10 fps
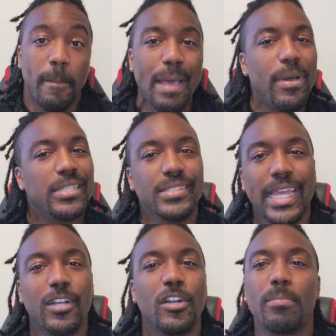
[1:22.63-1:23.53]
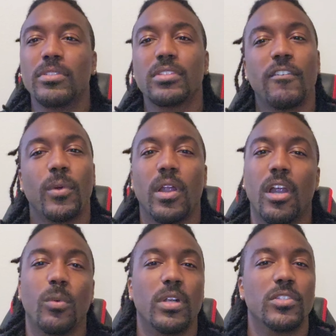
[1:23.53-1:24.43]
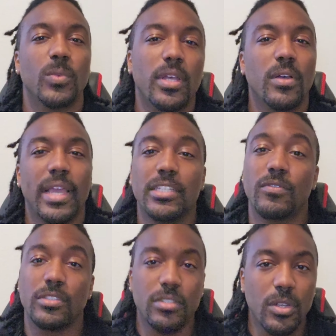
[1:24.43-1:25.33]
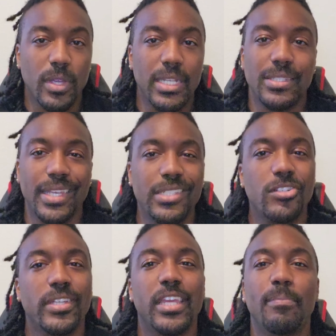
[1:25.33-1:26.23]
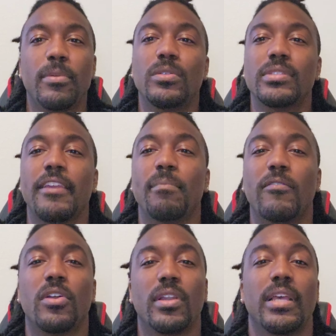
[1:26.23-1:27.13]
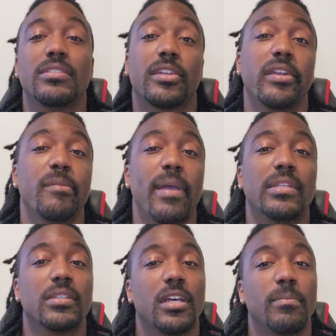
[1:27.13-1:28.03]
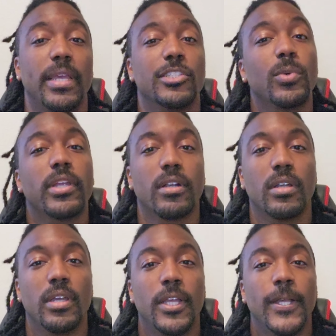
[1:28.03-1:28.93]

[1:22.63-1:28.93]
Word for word: Apple has a tight grip on software and hardware as well, and as a result, it is easier to keep you safe by rolling out security patches and updates quicker.